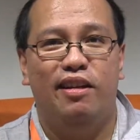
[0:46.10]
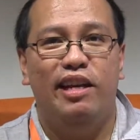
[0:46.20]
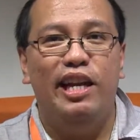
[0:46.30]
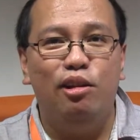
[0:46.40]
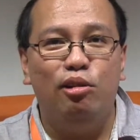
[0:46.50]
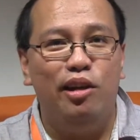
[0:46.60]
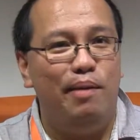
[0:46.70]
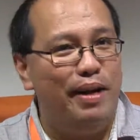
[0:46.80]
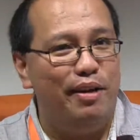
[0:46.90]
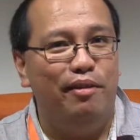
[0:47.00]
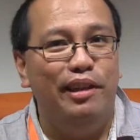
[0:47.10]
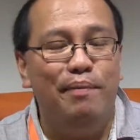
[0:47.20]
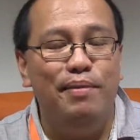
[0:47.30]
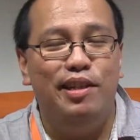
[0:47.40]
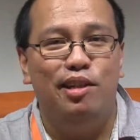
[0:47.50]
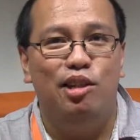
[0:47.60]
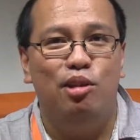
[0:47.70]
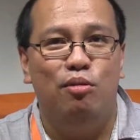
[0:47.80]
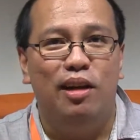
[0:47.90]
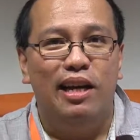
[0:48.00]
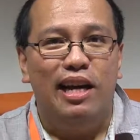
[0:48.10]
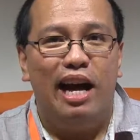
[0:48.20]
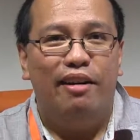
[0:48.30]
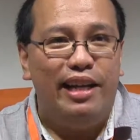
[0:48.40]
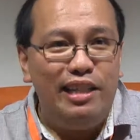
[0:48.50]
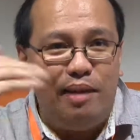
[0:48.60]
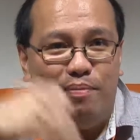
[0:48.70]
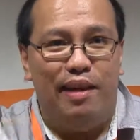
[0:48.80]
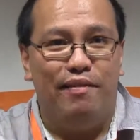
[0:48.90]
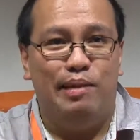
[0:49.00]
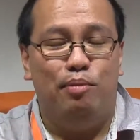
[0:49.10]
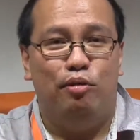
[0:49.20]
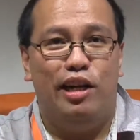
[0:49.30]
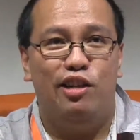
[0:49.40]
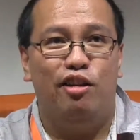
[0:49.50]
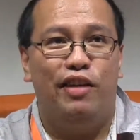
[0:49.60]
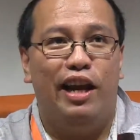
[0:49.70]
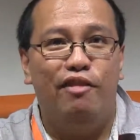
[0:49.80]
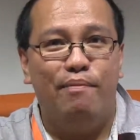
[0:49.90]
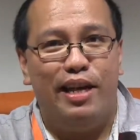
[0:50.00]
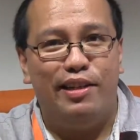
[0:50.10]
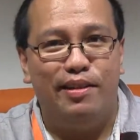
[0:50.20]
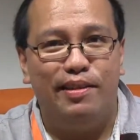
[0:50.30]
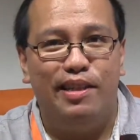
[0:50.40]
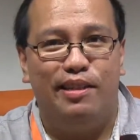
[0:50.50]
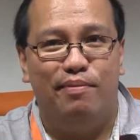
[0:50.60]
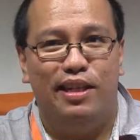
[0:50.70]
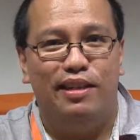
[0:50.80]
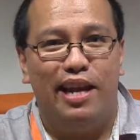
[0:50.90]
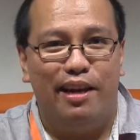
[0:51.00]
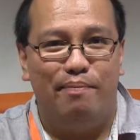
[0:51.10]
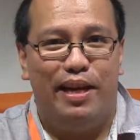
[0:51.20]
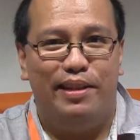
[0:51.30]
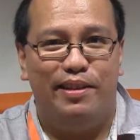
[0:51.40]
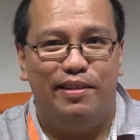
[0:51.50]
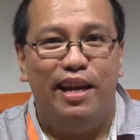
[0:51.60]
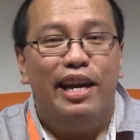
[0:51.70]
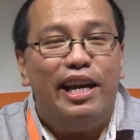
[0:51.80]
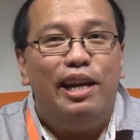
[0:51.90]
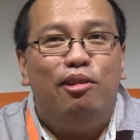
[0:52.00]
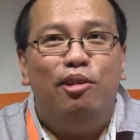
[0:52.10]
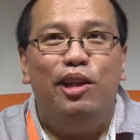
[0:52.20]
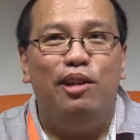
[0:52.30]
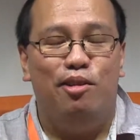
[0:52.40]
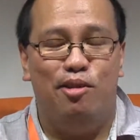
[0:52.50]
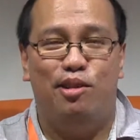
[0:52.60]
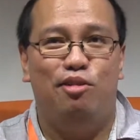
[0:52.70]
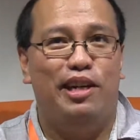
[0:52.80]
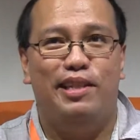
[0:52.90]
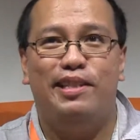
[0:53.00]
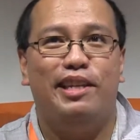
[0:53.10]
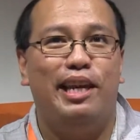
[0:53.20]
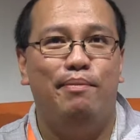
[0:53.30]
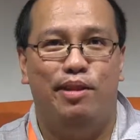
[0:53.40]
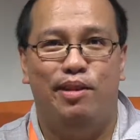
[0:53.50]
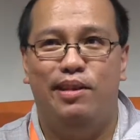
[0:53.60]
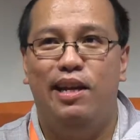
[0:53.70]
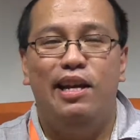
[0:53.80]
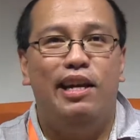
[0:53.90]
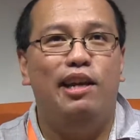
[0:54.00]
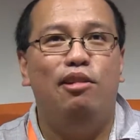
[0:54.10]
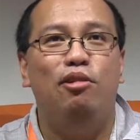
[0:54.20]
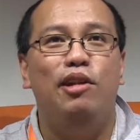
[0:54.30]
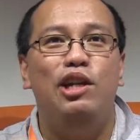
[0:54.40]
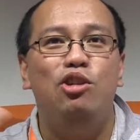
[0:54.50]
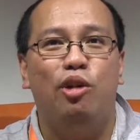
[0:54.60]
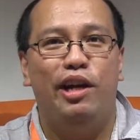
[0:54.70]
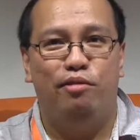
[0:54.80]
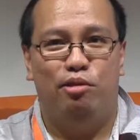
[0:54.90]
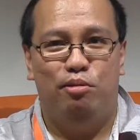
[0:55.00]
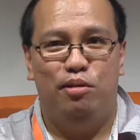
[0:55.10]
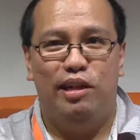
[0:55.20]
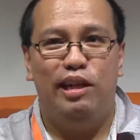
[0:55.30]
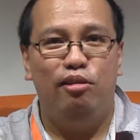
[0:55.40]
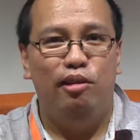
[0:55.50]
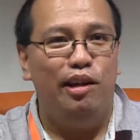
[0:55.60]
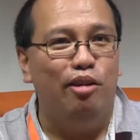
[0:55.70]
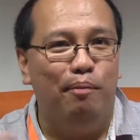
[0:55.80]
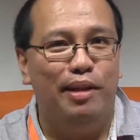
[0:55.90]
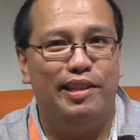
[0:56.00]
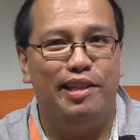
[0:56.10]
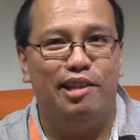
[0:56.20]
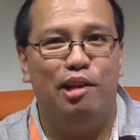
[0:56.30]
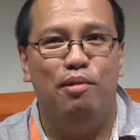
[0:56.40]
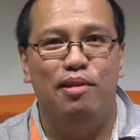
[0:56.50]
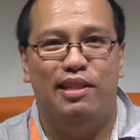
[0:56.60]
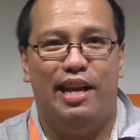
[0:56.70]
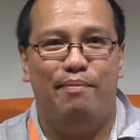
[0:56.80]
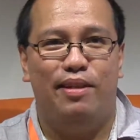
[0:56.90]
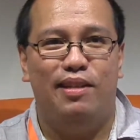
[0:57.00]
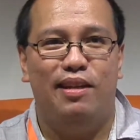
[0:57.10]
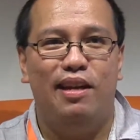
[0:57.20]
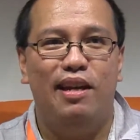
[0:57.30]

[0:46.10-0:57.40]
including but not limited to our in-depth exploration of information systems and databases, including those dreaded schemas, including join rules, including complex SQL statements.